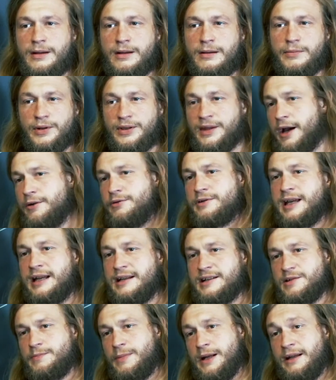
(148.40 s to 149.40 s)
But now you can
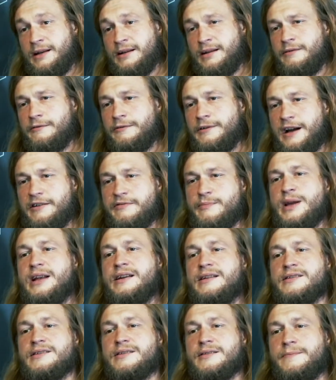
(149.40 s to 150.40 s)
explain it in 5
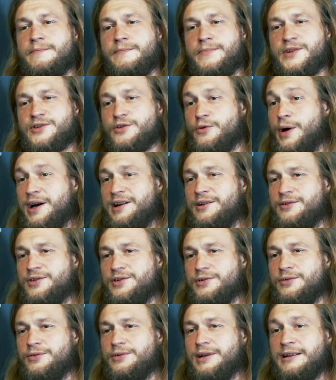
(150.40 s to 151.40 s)
minutes. So why don't
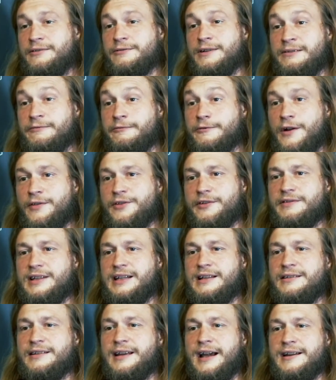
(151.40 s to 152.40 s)
you do that in front of the
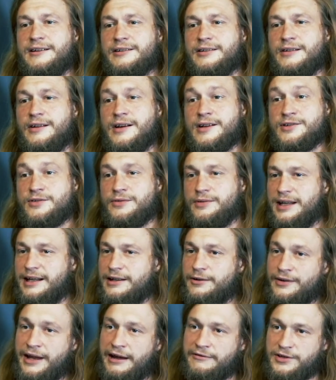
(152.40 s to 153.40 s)
entire class so they
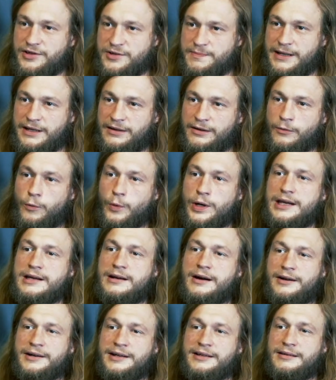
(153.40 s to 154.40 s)
don't have to spend a
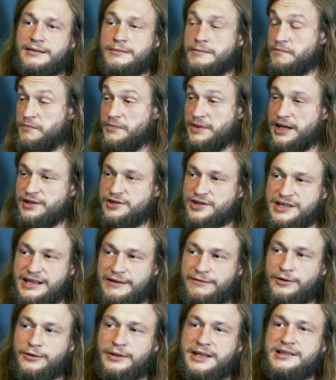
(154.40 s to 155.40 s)
week on it? They just
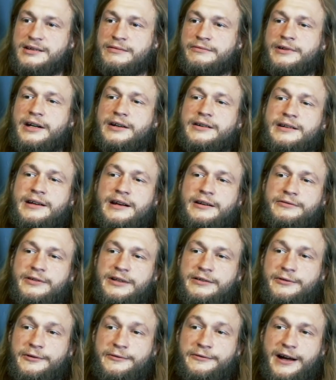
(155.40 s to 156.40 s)
have to listen very
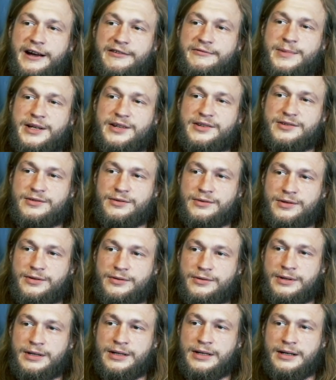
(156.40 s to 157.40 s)
carefully for 5 minutes to
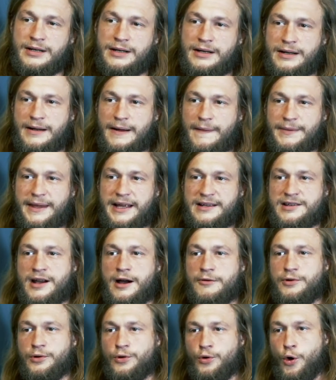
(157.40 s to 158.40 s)
you. And that's
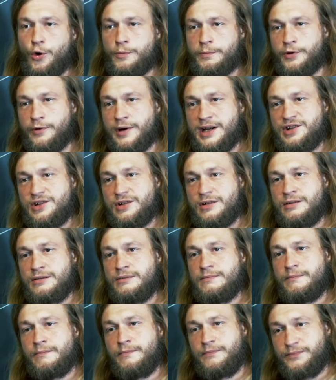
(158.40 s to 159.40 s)
how the cooperation
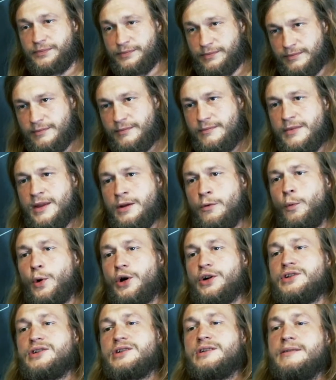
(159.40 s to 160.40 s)

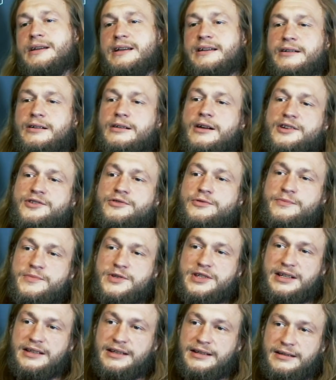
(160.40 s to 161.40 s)
works in a classroom
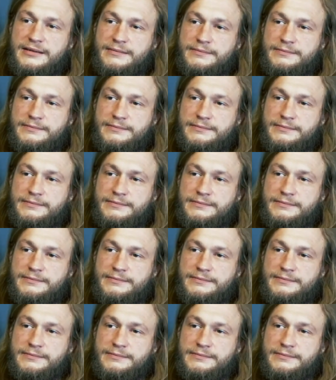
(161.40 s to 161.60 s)
setting.